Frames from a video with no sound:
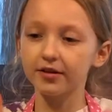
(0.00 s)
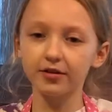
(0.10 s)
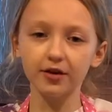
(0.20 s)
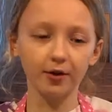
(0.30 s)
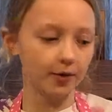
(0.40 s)

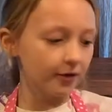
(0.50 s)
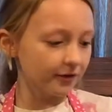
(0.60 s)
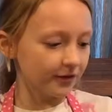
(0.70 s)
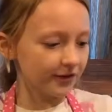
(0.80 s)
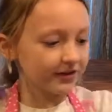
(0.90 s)
So
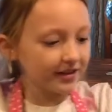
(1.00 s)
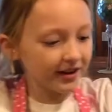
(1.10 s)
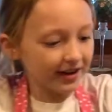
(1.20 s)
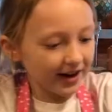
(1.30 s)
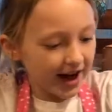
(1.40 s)
first
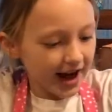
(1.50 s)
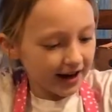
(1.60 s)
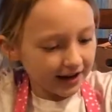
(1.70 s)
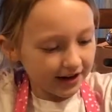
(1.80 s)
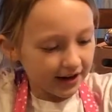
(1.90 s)
I'm gonna
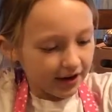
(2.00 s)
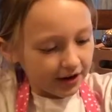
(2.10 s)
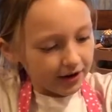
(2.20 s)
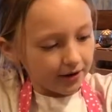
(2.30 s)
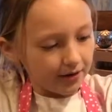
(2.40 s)
add in
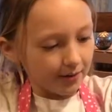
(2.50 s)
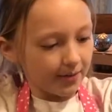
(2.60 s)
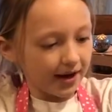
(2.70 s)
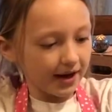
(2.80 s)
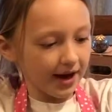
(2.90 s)

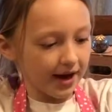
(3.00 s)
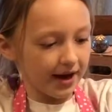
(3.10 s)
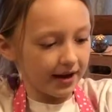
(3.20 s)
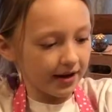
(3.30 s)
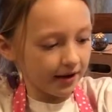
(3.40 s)
my
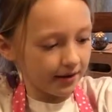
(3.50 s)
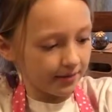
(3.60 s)
egg.